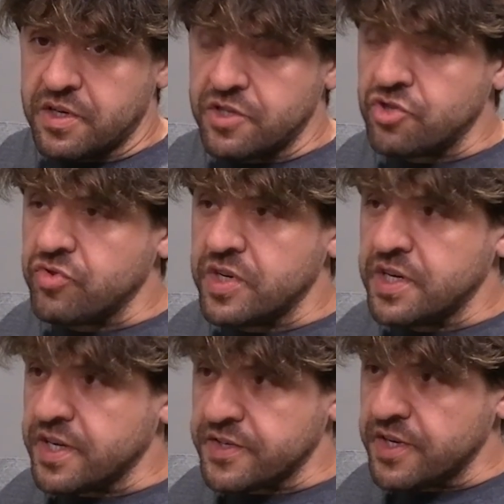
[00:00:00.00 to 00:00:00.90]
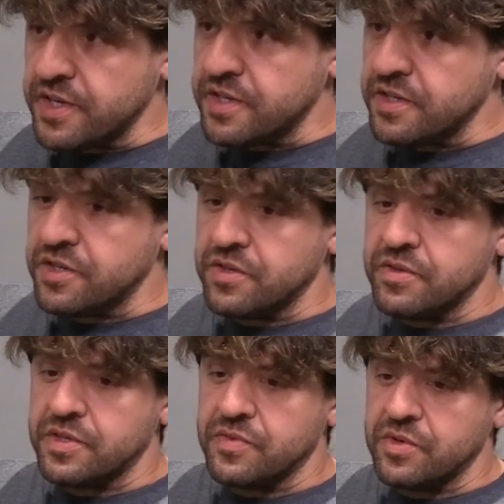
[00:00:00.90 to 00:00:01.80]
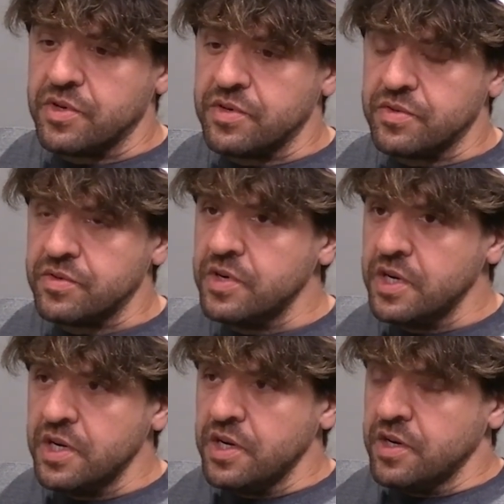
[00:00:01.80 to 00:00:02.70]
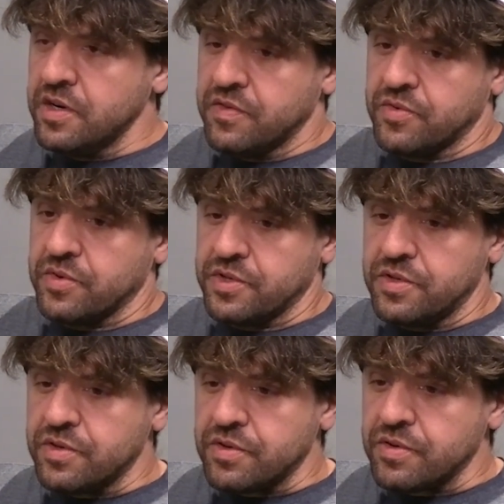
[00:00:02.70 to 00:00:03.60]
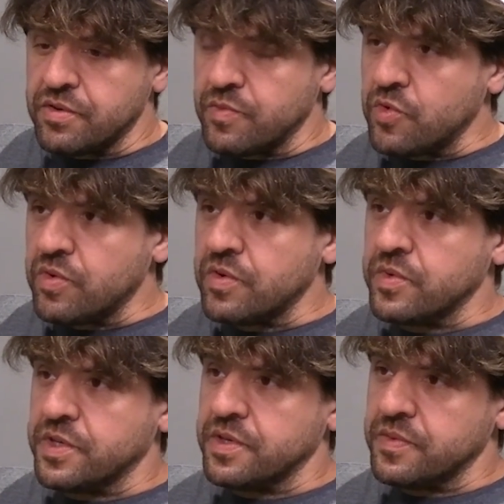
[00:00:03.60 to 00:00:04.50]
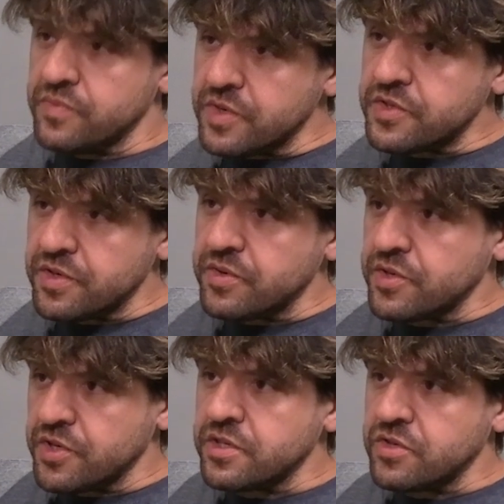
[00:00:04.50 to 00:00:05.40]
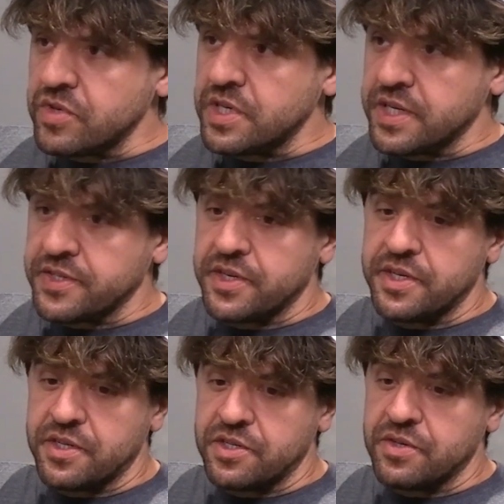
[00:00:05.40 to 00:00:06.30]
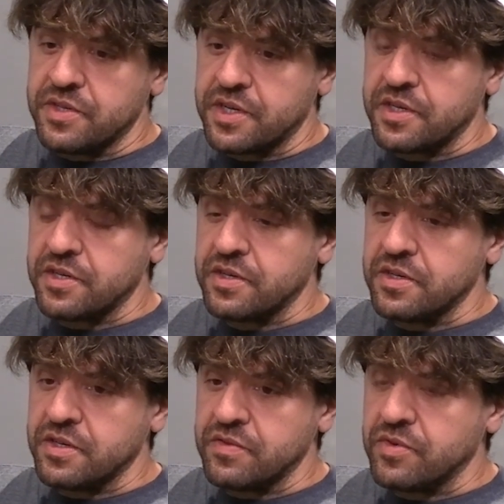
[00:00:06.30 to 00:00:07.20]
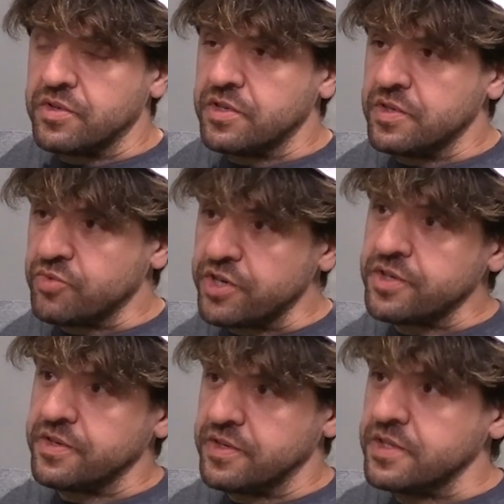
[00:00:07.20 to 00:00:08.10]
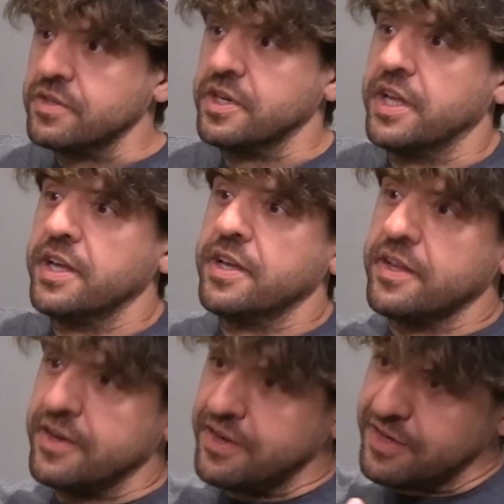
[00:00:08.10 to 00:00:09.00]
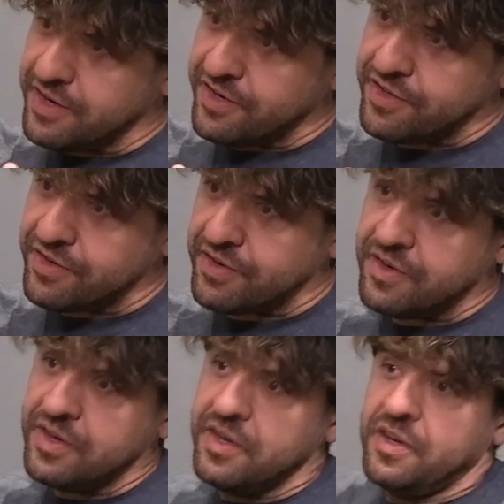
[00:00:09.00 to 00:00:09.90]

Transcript: untreated anxiety issues, if you go for a year or more with a serious untreated anxiety issue, that can convert to depression. You can add another